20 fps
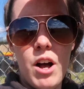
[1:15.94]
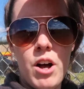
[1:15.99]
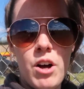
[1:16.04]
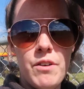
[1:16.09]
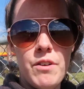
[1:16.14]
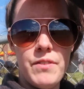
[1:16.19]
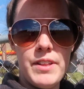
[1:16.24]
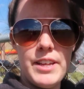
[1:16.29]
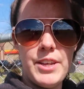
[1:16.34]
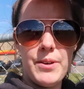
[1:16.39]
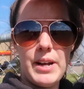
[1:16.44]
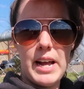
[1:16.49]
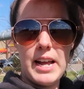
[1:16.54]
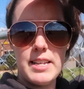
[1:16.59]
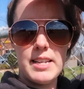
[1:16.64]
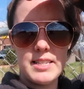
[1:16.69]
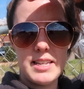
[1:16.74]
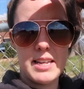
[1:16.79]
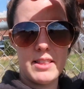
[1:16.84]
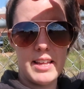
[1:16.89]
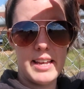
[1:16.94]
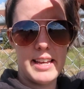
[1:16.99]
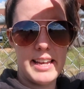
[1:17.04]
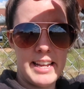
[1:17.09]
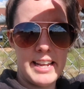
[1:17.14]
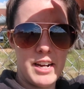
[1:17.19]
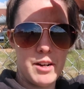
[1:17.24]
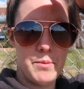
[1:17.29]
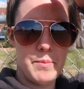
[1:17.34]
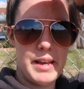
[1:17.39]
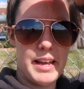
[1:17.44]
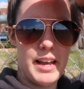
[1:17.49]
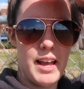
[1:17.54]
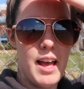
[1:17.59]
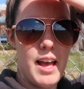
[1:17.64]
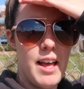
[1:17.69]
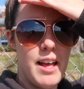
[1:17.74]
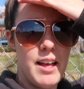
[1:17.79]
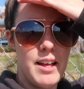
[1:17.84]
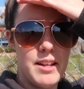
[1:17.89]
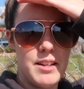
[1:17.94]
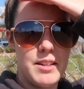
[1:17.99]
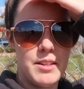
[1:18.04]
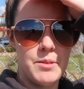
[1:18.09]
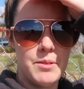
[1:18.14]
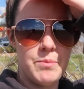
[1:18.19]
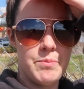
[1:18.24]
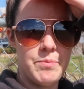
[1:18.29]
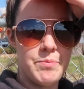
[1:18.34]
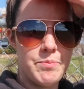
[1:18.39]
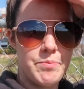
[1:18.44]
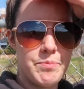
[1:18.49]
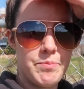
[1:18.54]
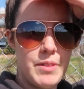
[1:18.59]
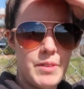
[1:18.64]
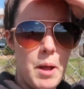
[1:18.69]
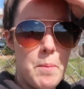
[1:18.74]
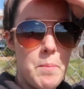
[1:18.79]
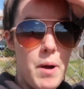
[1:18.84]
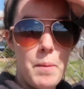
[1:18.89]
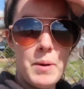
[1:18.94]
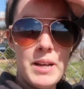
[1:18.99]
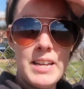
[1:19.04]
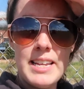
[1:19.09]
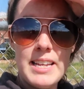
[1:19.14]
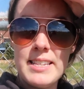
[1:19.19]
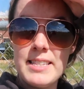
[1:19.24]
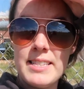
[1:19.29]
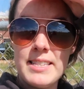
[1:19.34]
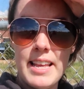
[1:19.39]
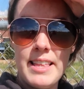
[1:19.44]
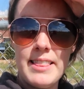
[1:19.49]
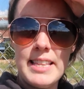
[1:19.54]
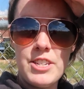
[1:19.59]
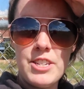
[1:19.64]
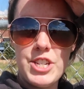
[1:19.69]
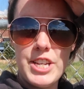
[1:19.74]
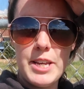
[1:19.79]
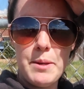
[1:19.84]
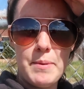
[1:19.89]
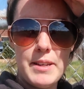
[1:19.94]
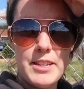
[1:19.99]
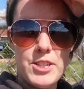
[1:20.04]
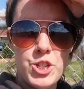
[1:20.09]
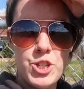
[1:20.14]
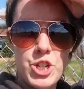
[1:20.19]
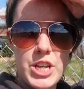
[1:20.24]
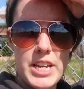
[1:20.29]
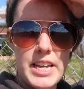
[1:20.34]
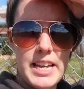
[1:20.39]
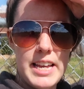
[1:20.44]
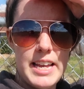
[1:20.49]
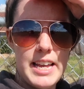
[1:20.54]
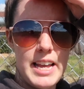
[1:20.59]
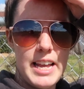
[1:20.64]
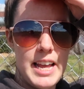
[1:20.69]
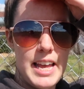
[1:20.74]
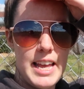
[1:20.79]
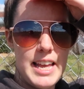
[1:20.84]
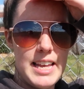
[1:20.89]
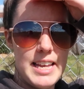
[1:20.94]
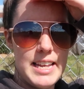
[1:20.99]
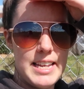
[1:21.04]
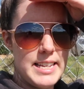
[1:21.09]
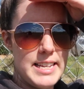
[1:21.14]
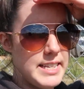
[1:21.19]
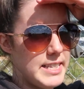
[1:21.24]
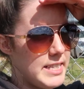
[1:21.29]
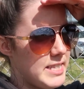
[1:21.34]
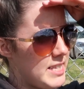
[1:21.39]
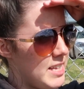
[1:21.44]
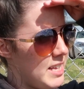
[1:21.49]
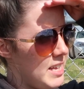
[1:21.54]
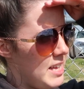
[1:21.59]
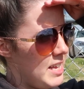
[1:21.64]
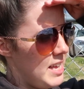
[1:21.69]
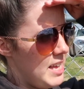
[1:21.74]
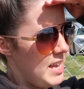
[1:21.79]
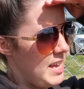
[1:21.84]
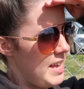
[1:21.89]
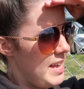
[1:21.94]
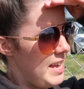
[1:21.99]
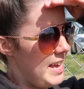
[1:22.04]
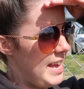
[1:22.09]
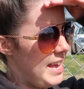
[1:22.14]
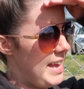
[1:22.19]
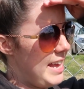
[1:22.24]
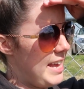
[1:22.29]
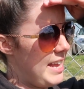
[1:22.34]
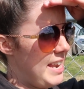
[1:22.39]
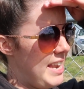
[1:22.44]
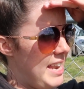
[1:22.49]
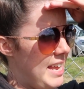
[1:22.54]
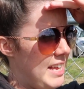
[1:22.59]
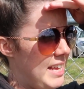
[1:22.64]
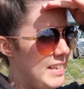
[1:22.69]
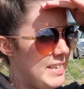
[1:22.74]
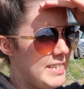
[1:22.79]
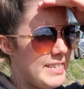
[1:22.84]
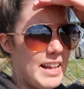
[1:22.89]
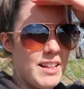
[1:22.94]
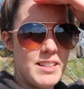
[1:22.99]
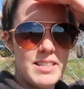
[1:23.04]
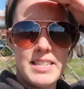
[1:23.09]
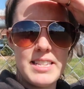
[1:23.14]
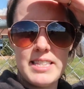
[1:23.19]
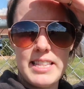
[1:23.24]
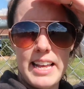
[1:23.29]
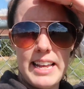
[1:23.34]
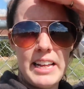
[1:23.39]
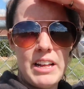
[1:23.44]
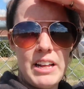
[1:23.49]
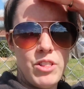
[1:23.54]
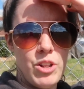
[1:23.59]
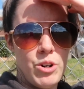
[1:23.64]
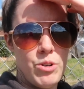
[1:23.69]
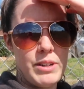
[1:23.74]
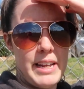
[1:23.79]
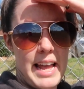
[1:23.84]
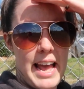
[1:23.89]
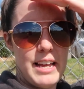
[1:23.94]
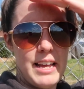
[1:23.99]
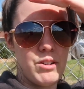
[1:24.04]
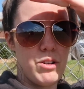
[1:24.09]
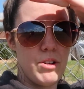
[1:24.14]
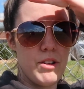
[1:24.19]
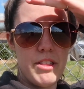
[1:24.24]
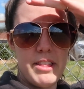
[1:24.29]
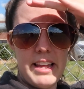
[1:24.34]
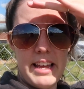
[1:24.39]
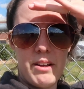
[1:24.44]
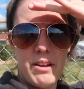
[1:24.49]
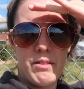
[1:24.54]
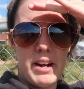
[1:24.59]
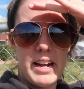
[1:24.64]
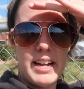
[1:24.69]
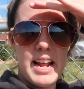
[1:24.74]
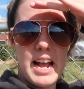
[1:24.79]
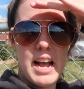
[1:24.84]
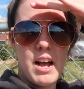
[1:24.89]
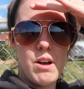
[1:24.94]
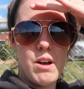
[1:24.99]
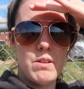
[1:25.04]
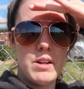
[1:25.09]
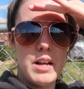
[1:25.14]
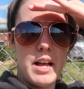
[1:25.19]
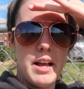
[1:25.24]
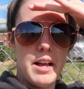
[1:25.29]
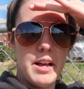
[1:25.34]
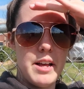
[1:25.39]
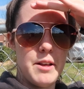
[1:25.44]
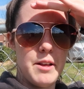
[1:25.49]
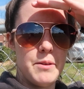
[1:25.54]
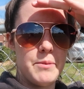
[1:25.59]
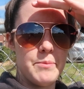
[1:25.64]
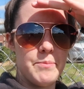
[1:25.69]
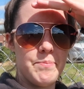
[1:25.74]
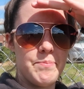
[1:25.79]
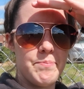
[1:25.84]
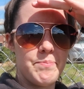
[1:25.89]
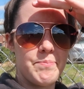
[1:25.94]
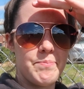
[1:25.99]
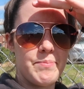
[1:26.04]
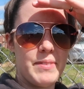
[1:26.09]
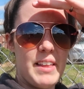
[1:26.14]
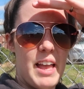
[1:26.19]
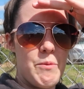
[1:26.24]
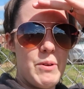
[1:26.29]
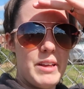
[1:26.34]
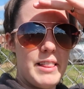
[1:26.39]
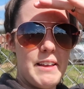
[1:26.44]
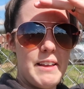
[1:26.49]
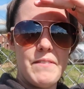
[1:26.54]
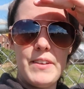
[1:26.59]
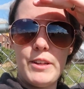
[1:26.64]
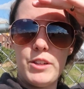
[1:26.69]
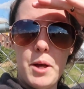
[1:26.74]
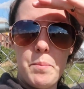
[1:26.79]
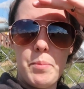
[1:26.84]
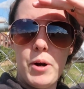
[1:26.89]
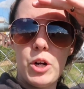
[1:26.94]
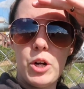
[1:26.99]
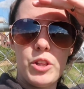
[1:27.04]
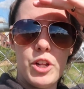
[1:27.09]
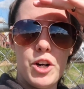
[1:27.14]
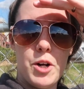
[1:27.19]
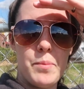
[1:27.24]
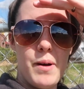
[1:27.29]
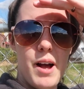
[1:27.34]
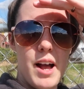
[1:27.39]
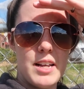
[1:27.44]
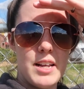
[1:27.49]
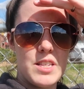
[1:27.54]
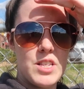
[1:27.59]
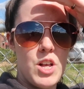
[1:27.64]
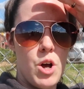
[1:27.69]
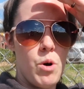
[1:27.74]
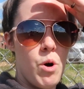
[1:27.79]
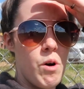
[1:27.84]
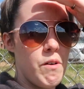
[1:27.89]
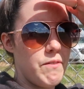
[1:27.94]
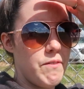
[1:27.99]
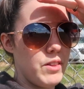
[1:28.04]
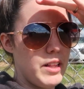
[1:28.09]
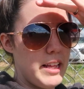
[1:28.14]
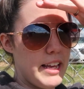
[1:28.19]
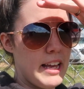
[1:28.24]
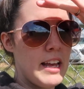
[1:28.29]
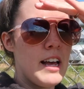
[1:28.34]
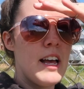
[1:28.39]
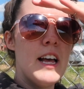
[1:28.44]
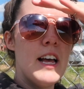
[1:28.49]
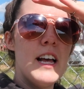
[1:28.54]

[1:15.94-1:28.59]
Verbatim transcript: Hopefully you guys can like hear me. Mama is in the Jeep. She is in Dallas's like little kennel thing right now, and we like filled up her litter box, so hopefully